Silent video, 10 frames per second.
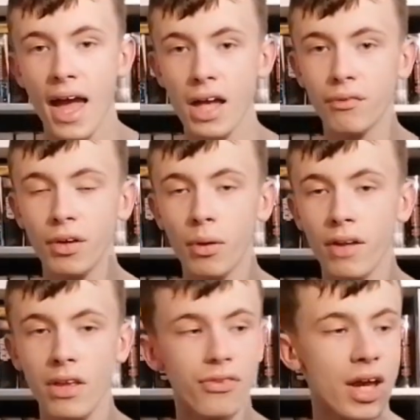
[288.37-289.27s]
every one
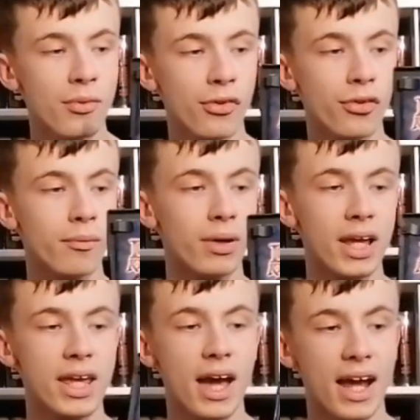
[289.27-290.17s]
of these games is
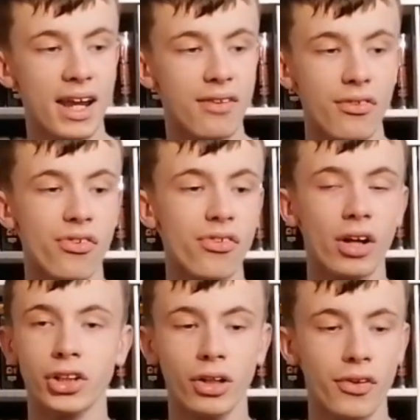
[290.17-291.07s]
complete and in
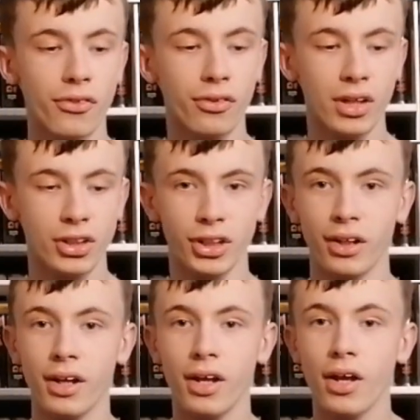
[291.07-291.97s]
such nice condition.